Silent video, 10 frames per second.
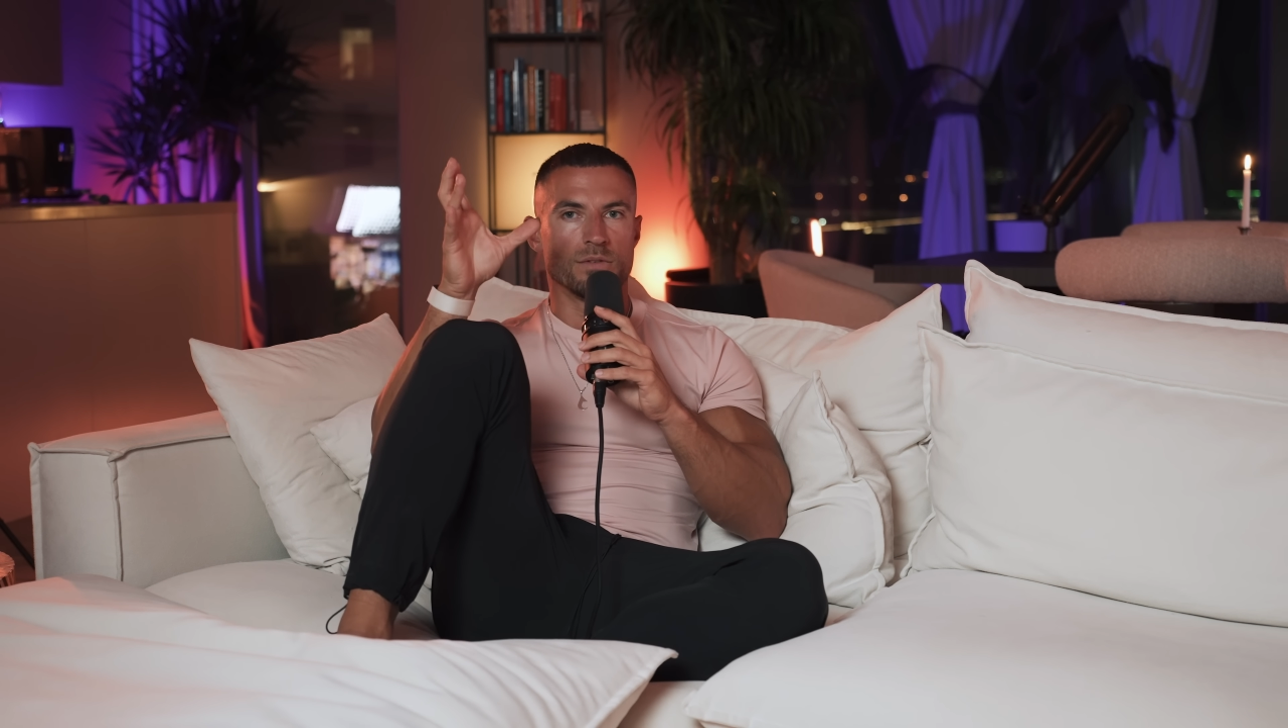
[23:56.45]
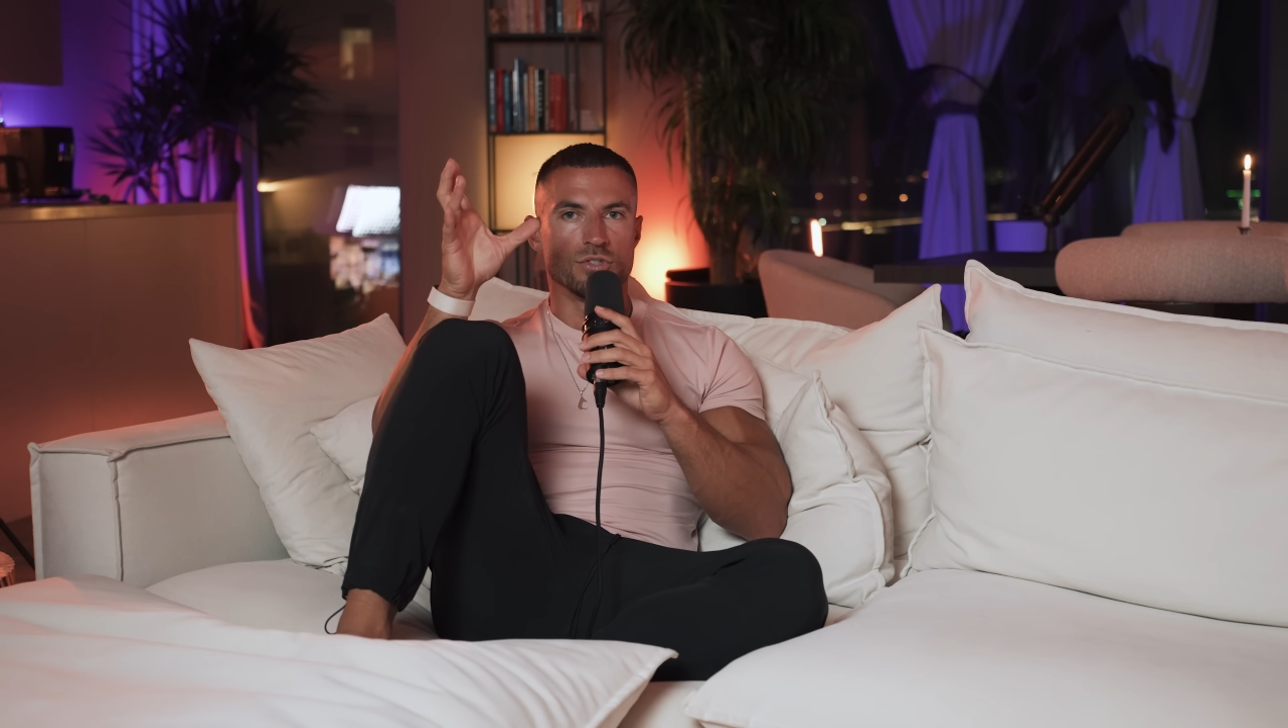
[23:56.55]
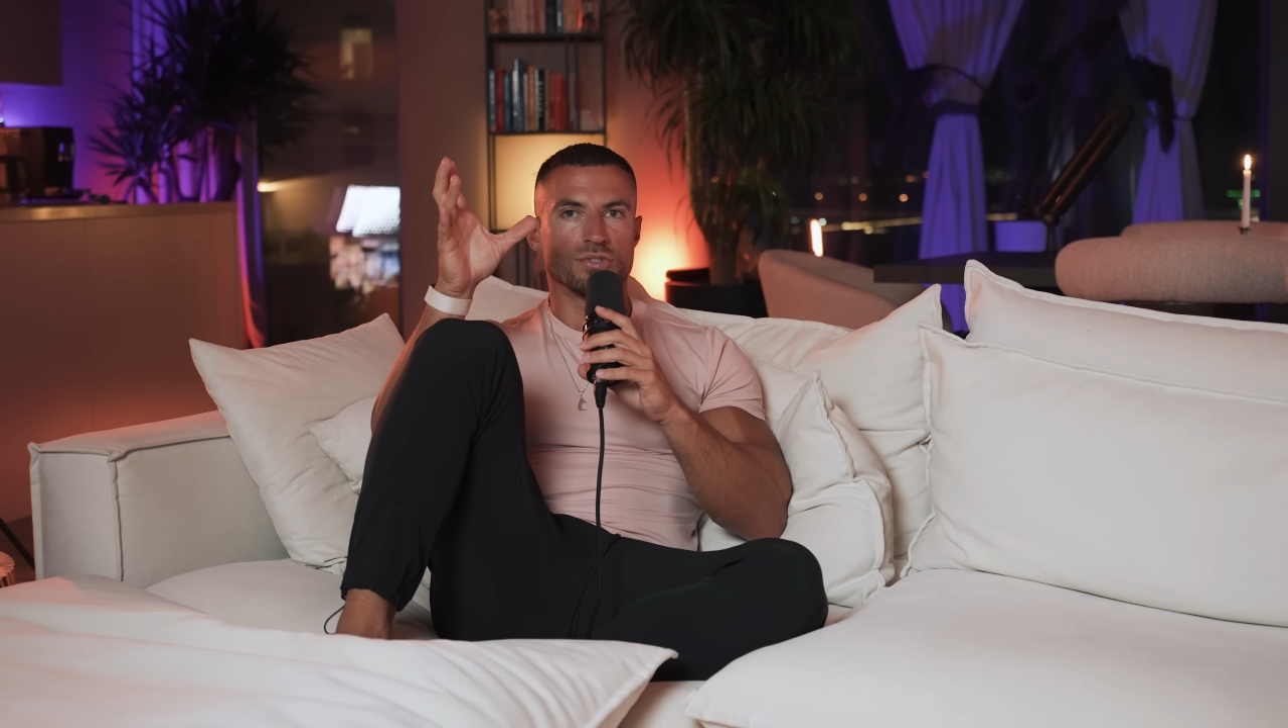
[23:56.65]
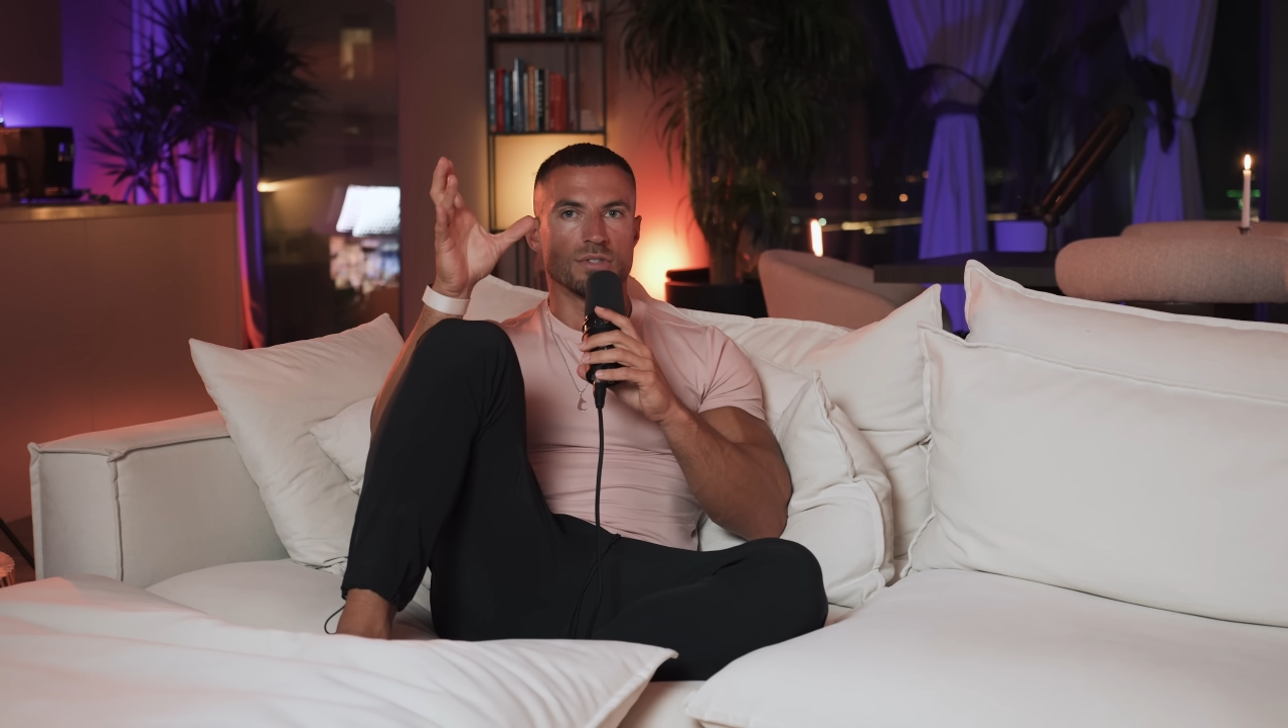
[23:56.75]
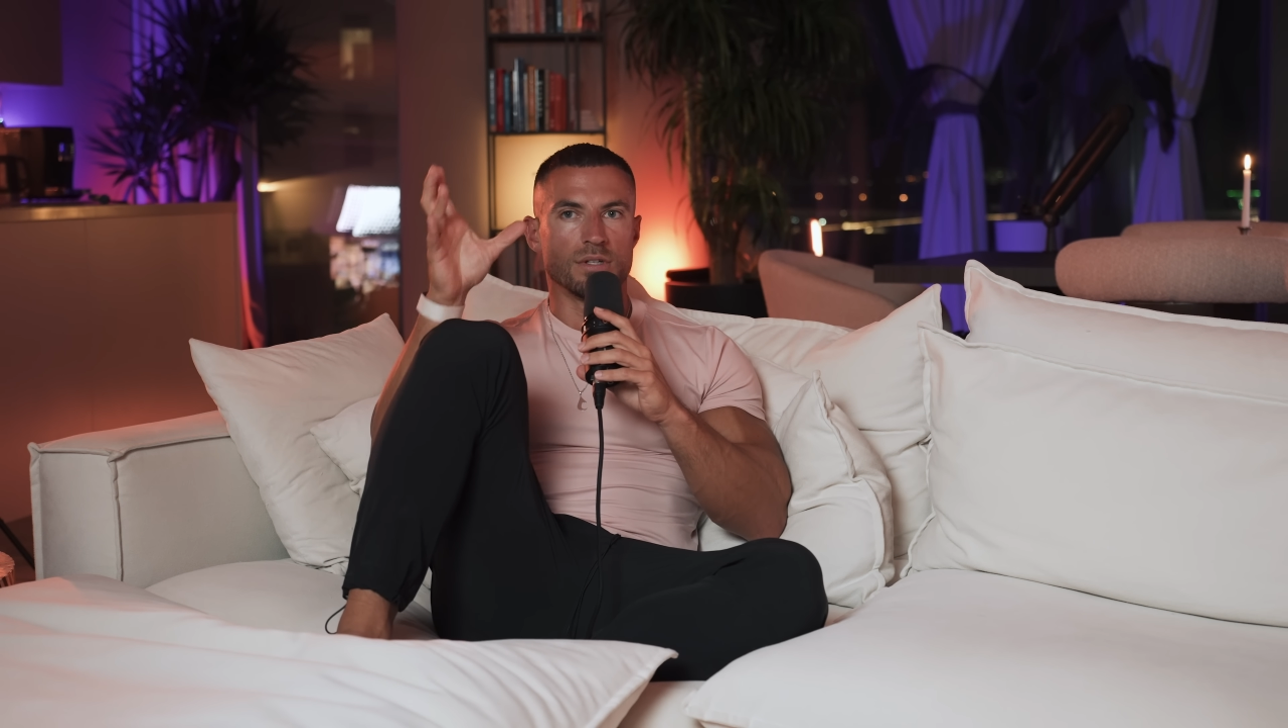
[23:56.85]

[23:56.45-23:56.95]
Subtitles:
just